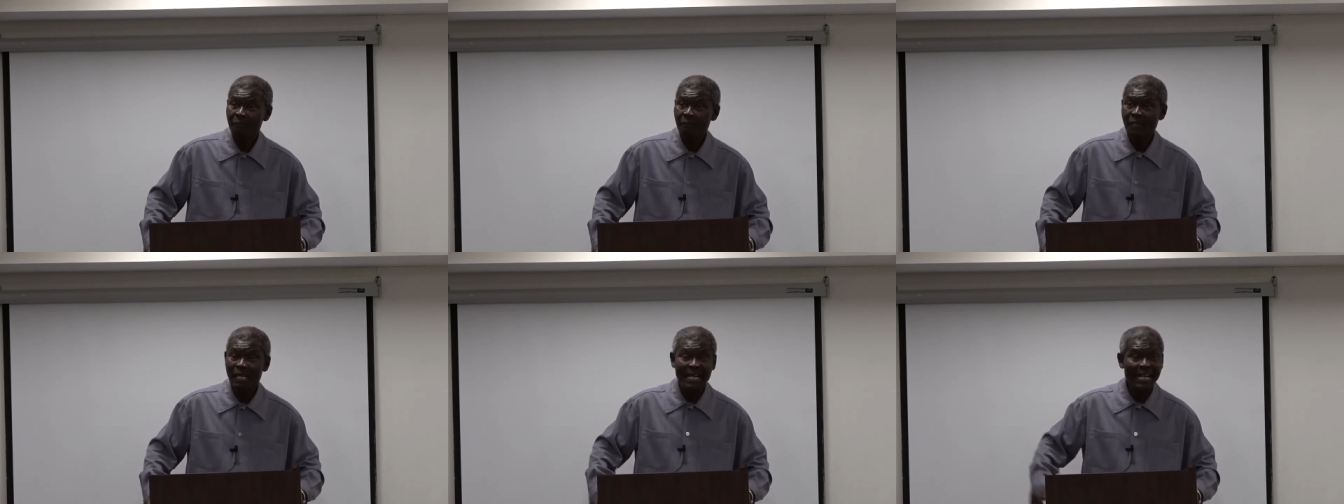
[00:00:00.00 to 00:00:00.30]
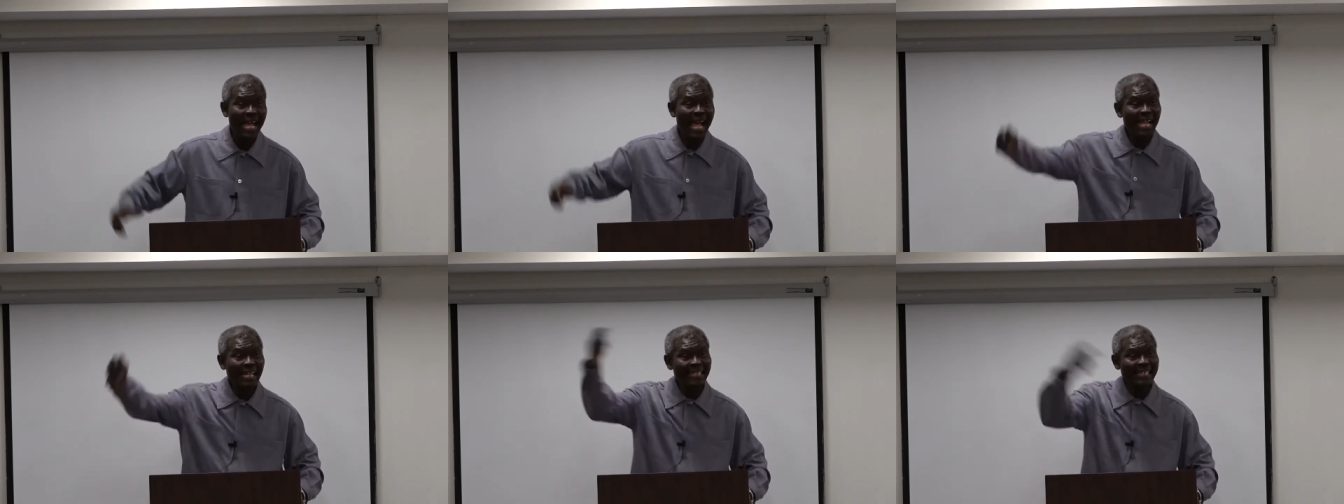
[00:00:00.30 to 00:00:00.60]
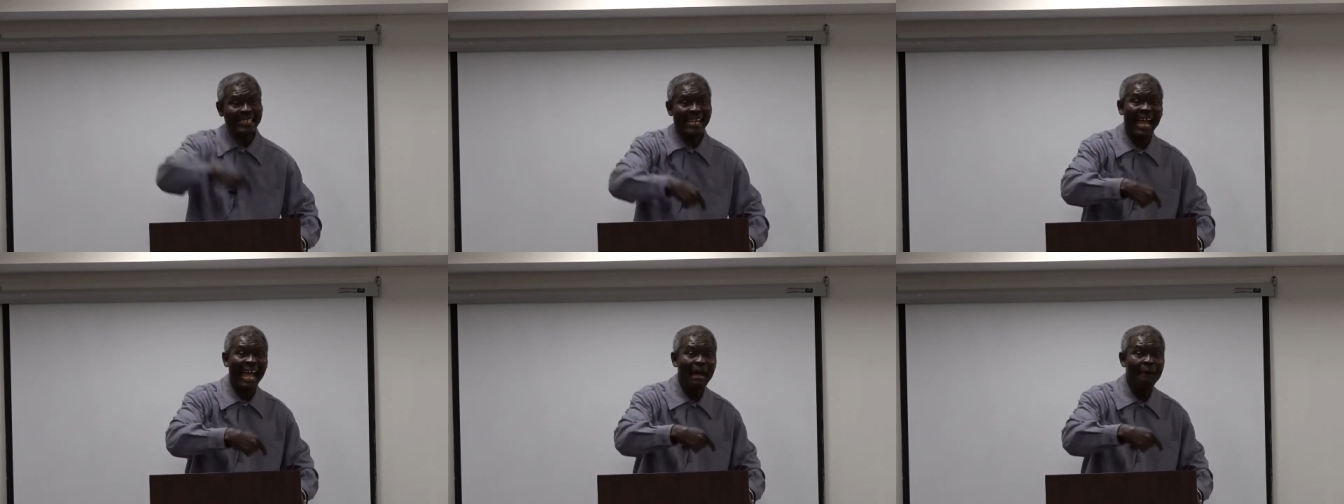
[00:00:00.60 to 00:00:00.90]
And I
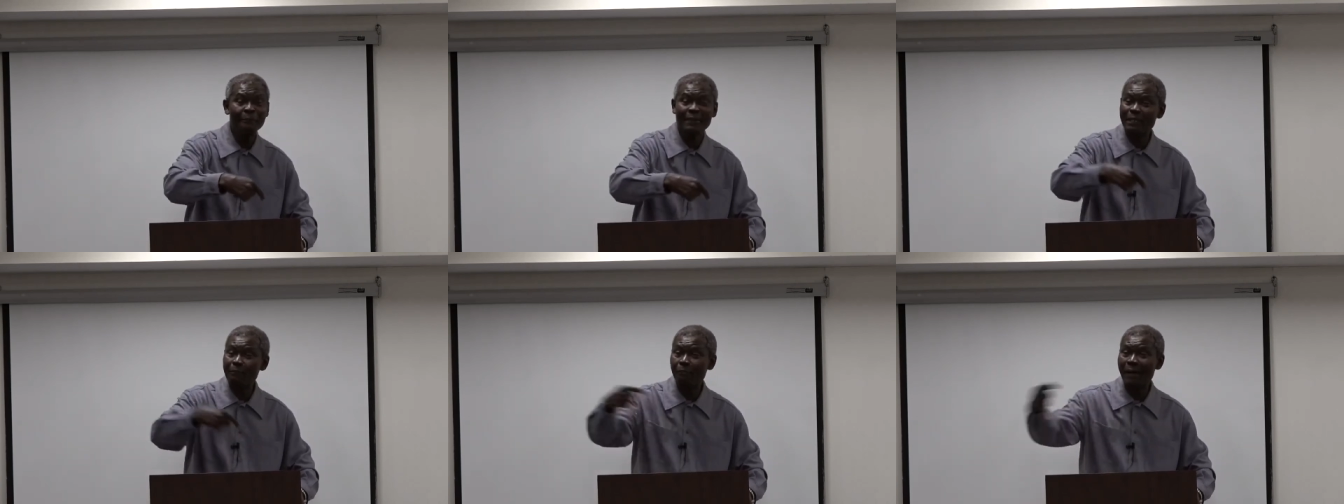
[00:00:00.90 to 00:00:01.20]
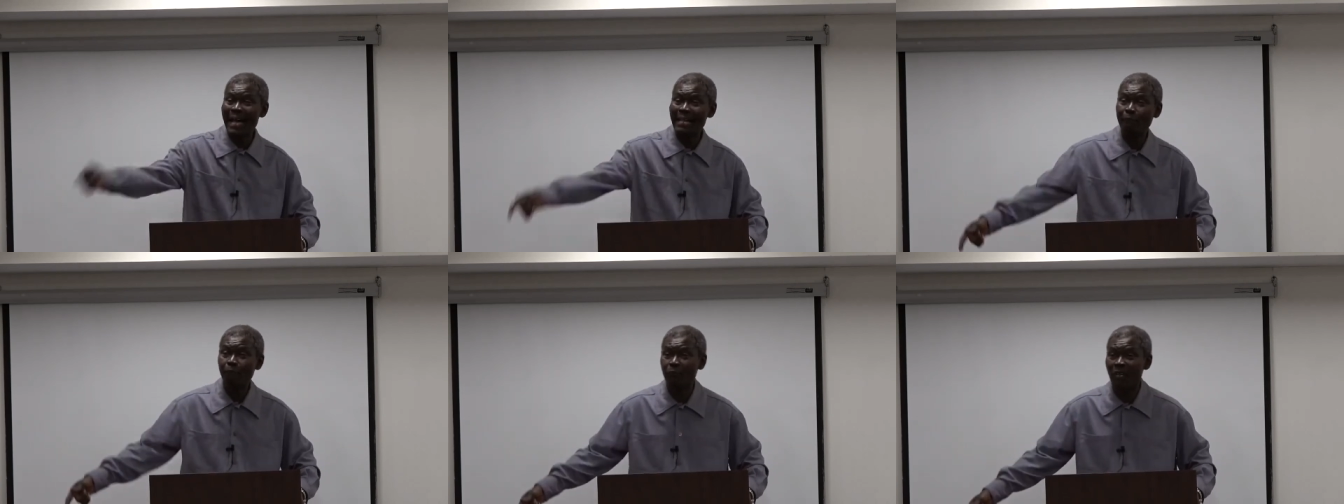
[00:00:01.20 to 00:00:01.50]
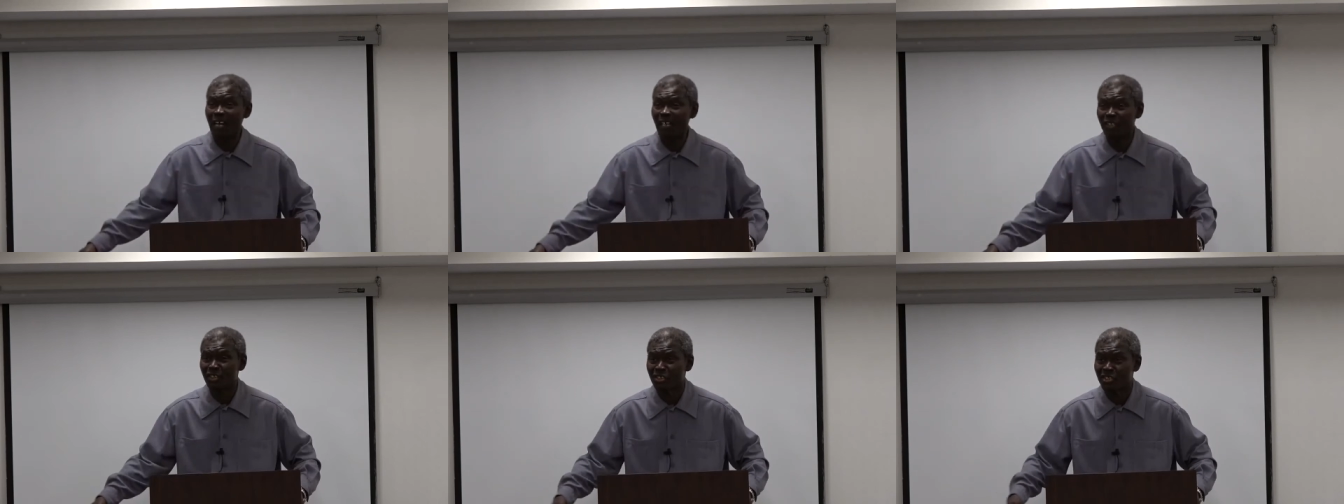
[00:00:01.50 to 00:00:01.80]
came in my
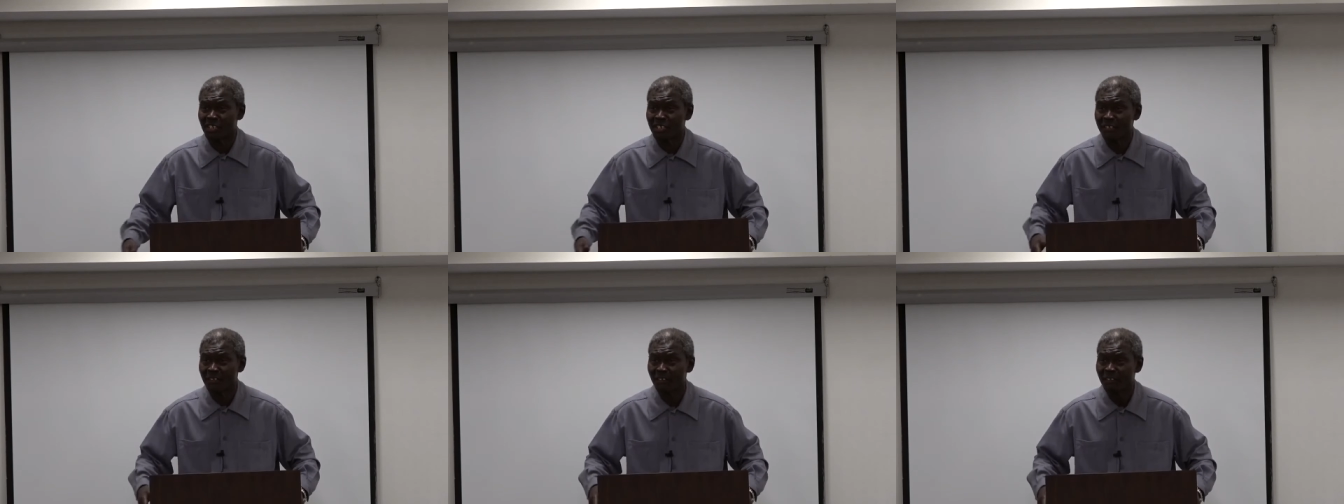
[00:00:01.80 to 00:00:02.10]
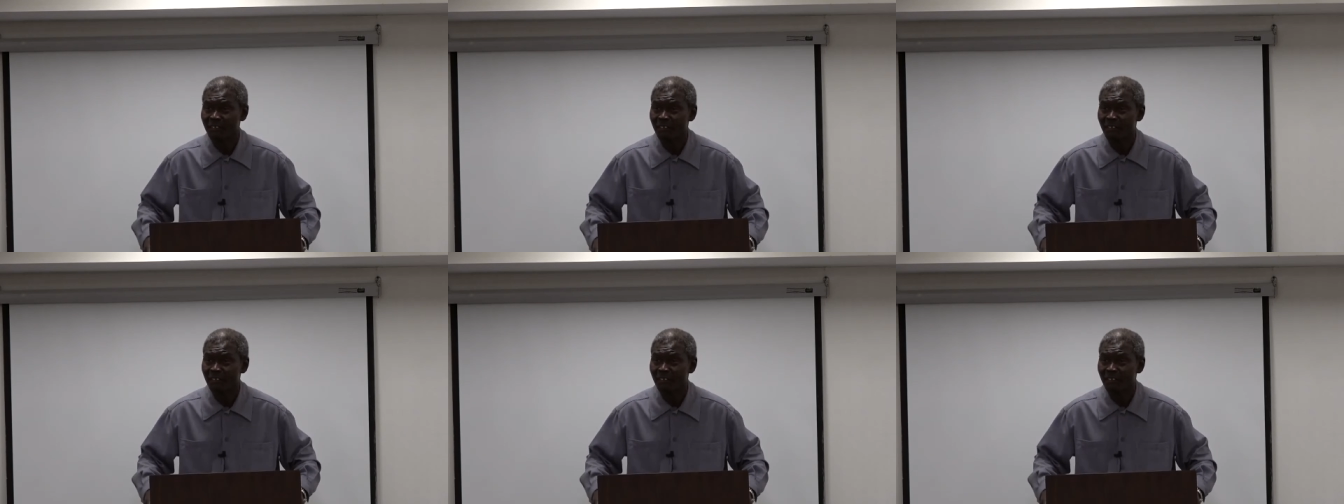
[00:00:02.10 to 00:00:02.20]
mercy